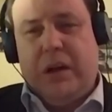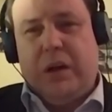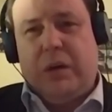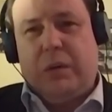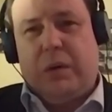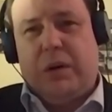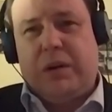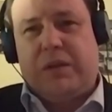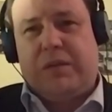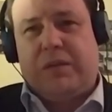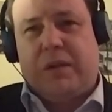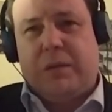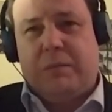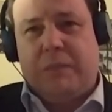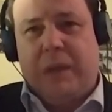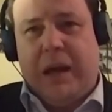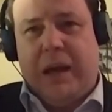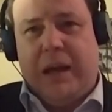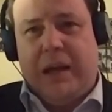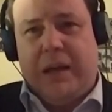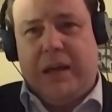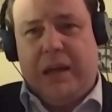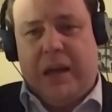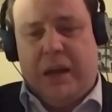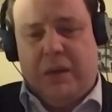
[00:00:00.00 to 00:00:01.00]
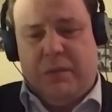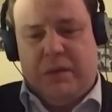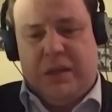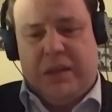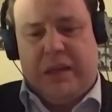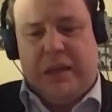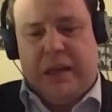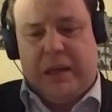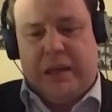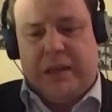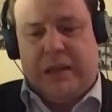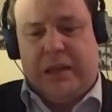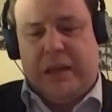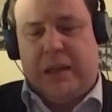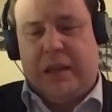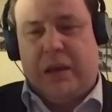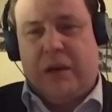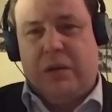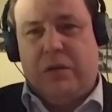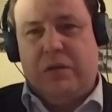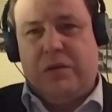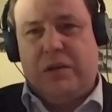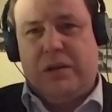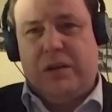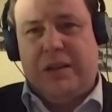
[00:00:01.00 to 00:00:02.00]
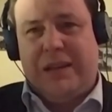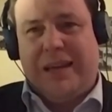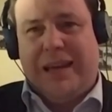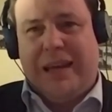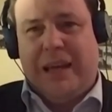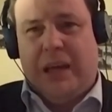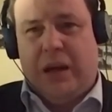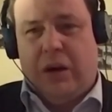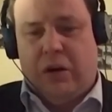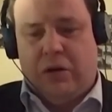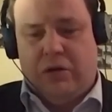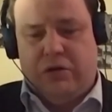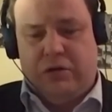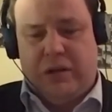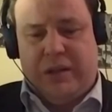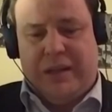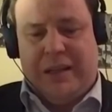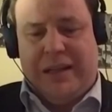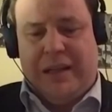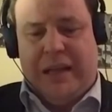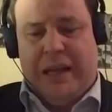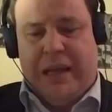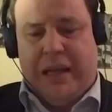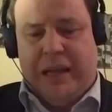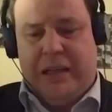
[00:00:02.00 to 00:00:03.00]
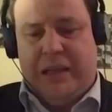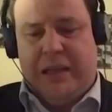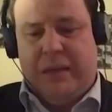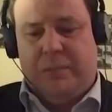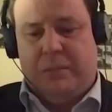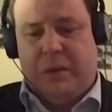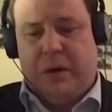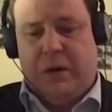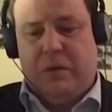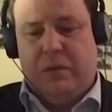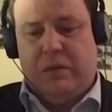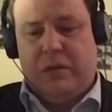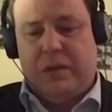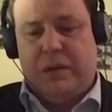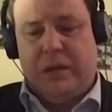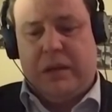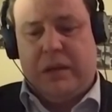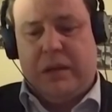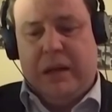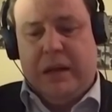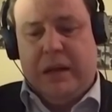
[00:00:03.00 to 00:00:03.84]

whereas for men it was £30,880.